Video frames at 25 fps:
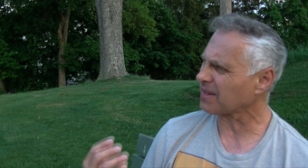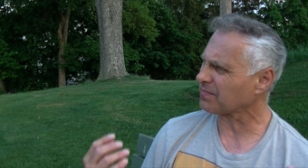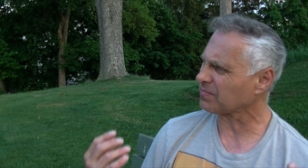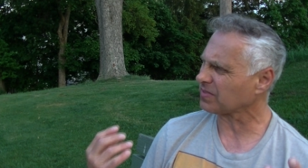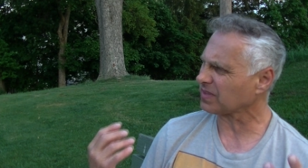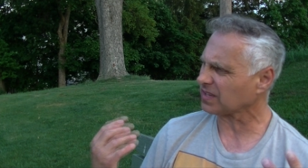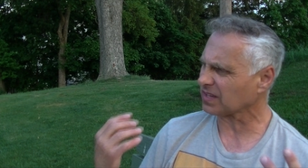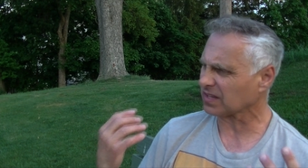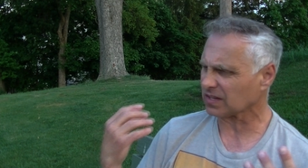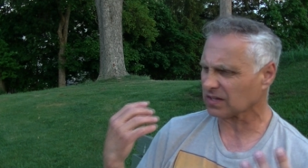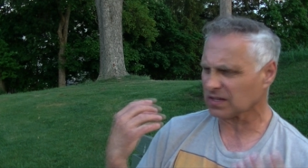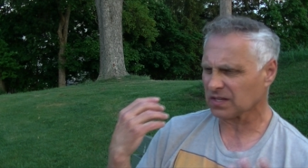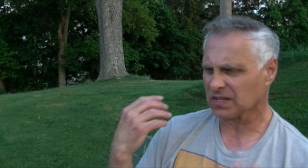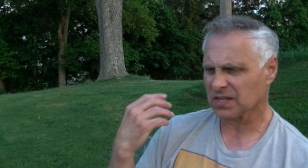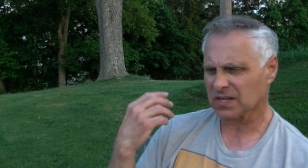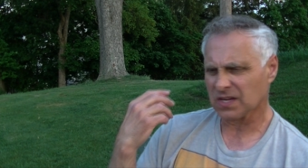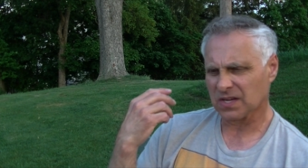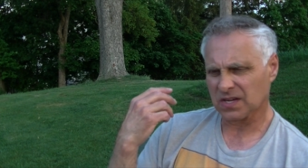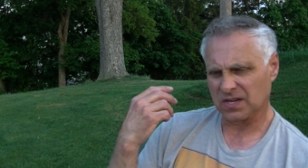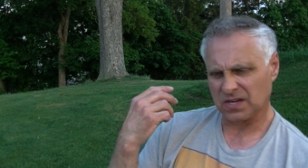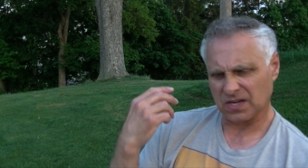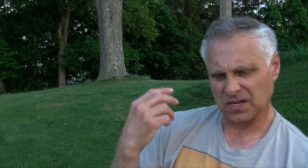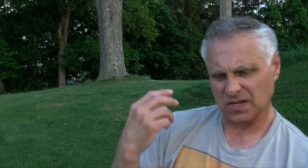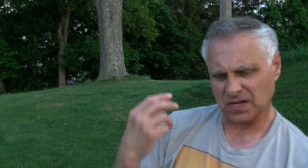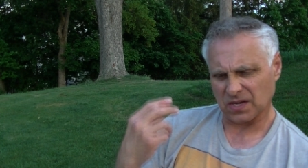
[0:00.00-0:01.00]
I'm thinking,
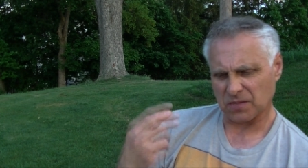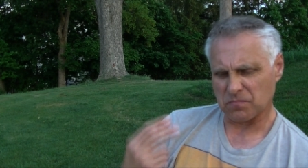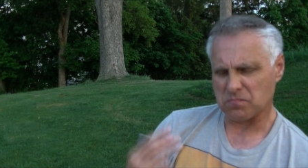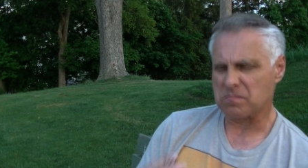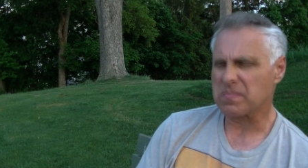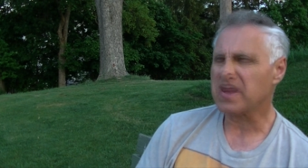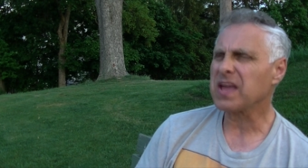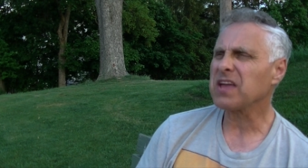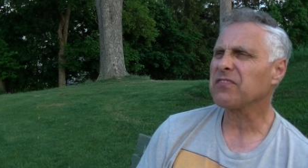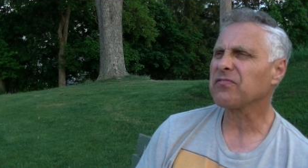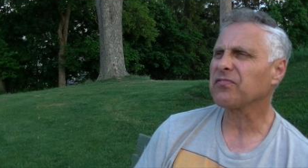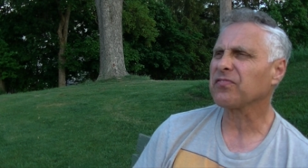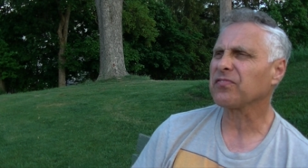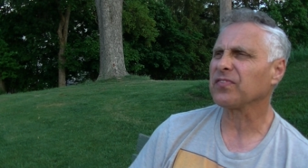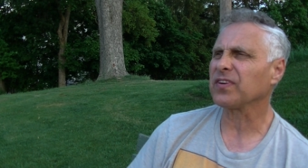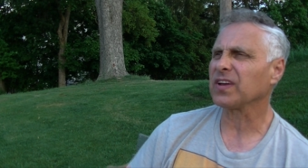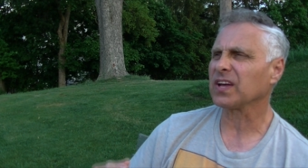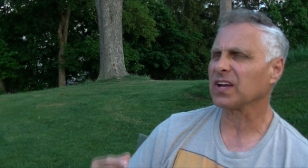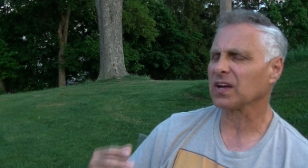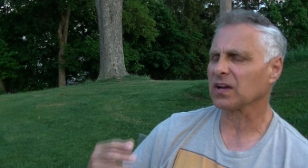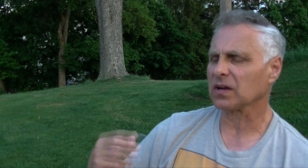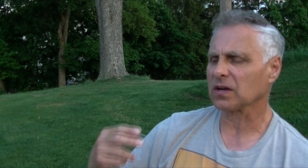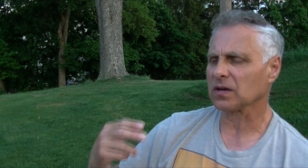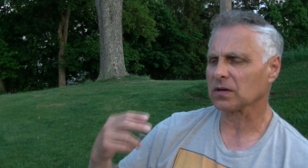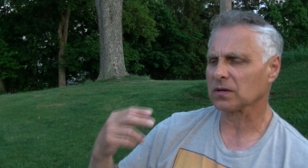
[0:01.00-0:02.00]

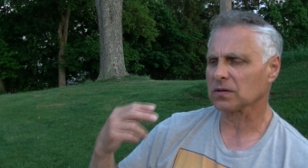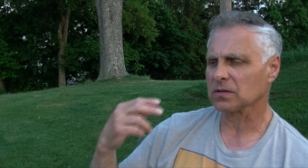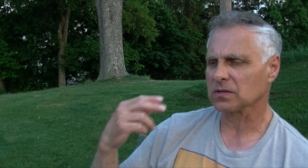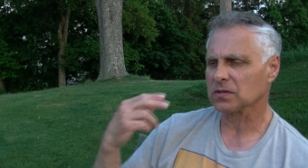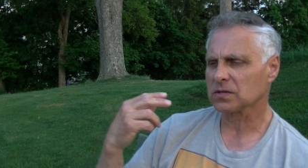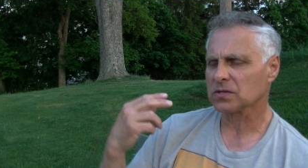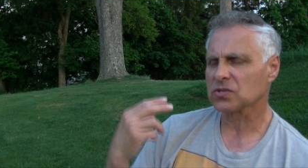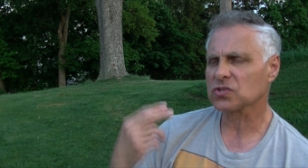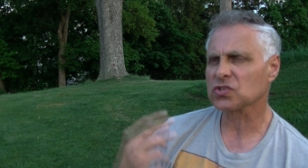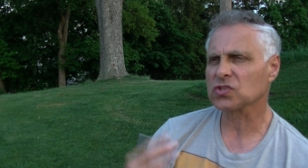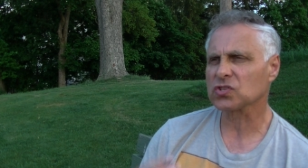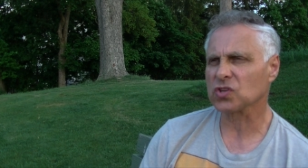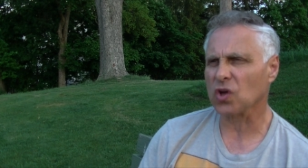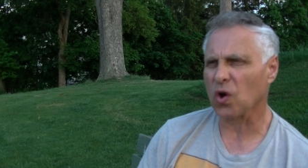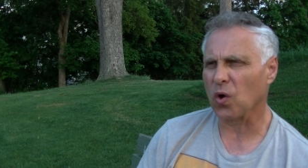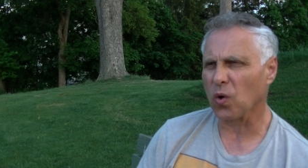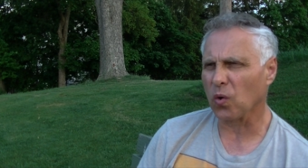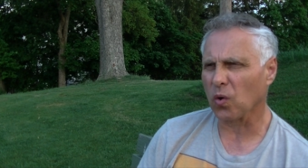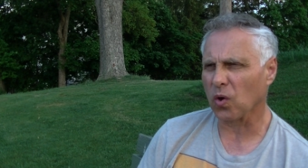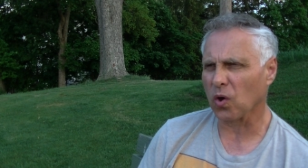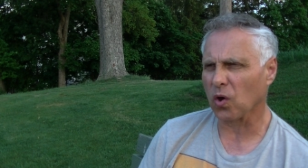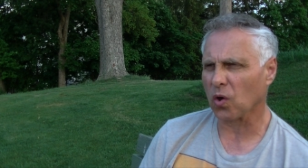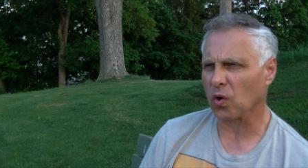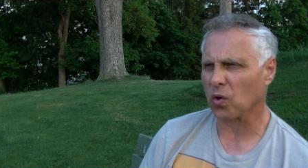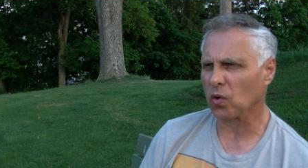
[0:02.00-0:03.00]
Mayfair,
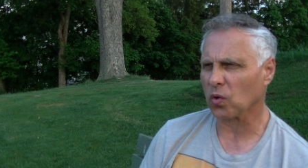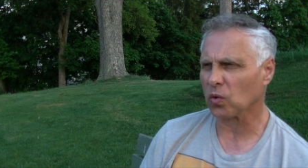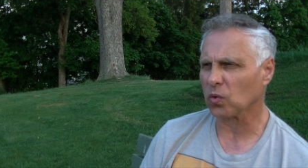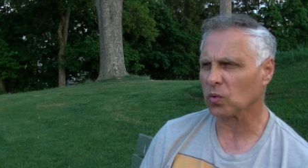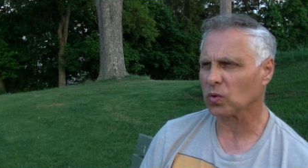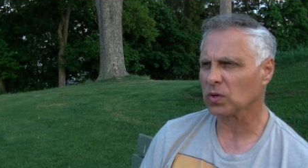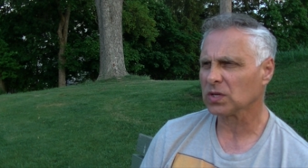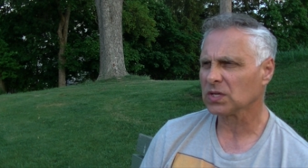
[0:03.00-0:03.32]
Soho,